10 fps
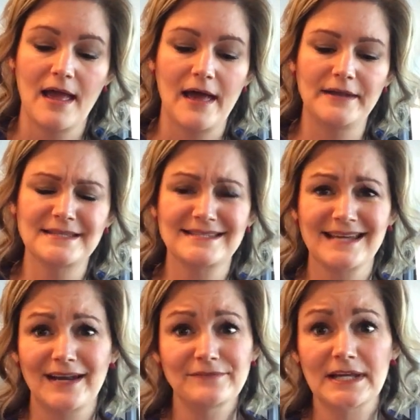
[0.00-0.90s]
And it's
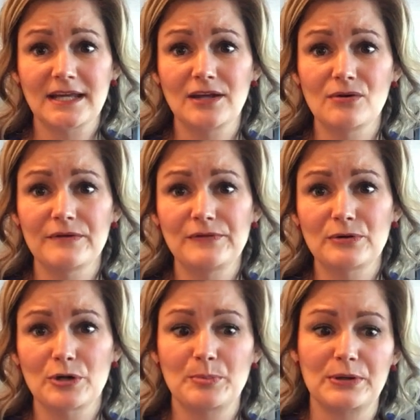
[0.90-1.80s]
kind of like, if you
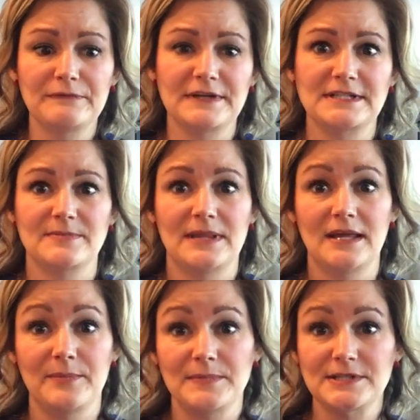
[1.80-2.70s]
were a burn victim and
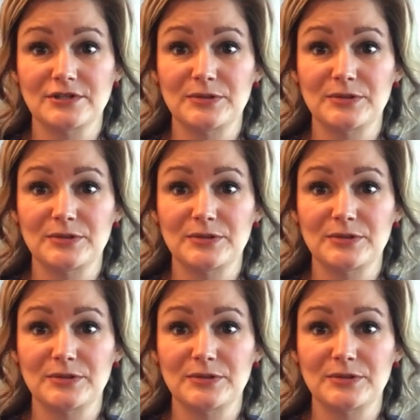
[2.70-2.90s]
they start